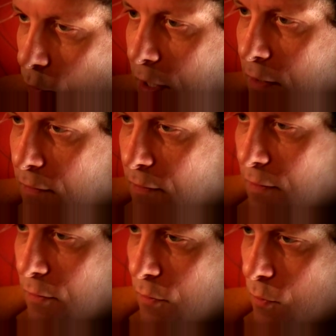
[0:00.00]
agree, it's
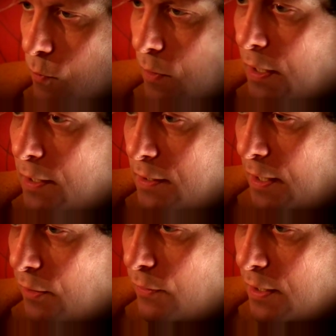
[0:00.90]
a wide
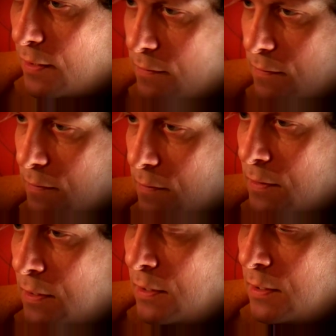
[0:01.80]
area,
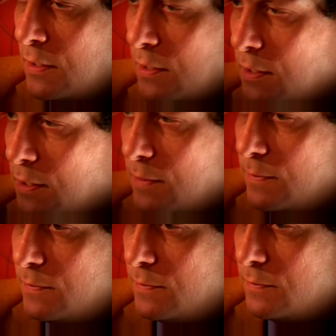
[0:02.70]

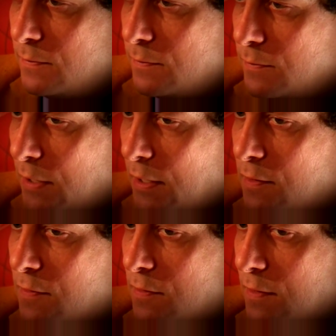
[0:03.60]

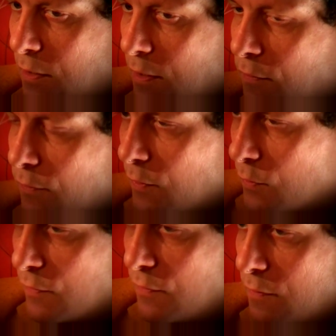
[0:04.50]
but there is
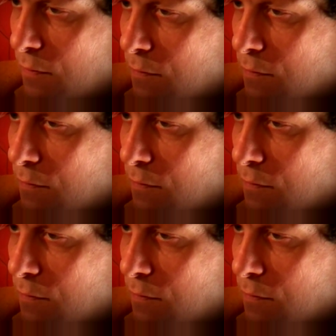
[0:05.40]
focus.